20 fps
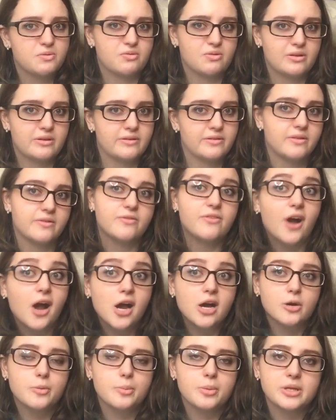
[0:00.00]
in front of the
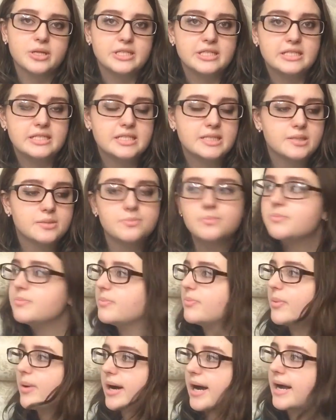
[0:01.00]
fireplace,
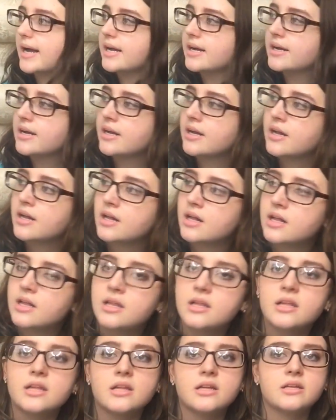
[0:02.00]
but
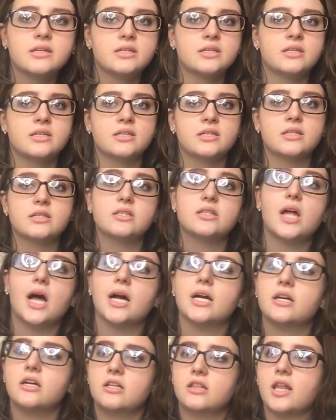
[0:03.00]
it's
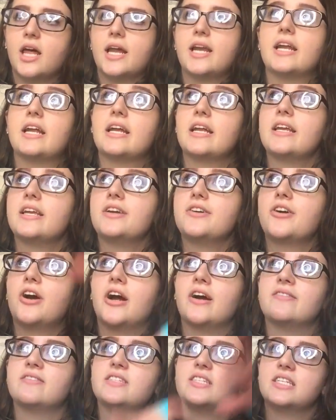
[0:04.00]
not good lighting. And here I
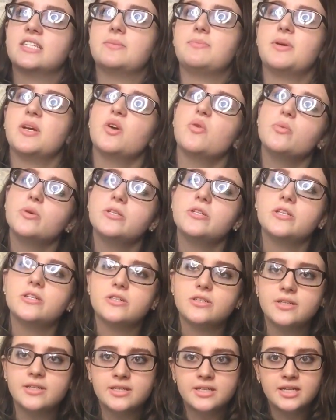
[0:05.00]
have a nice big
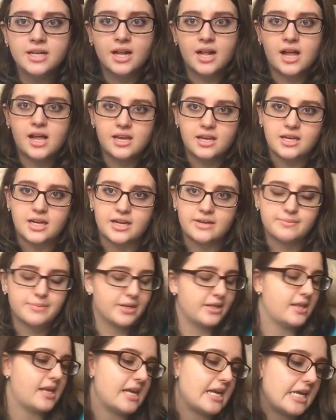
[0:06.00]
window and I have
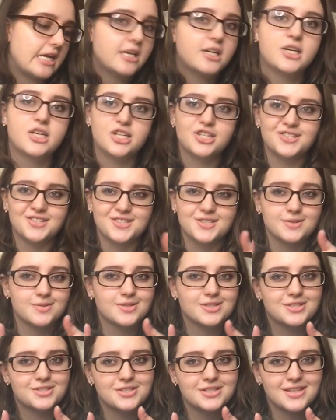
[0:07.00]
my light, so
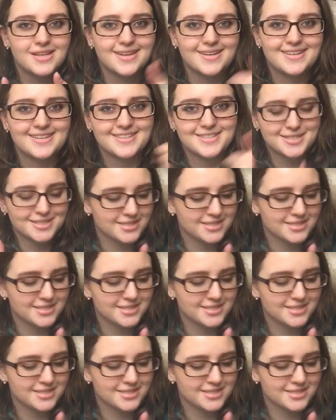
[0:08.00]
it's good lighting.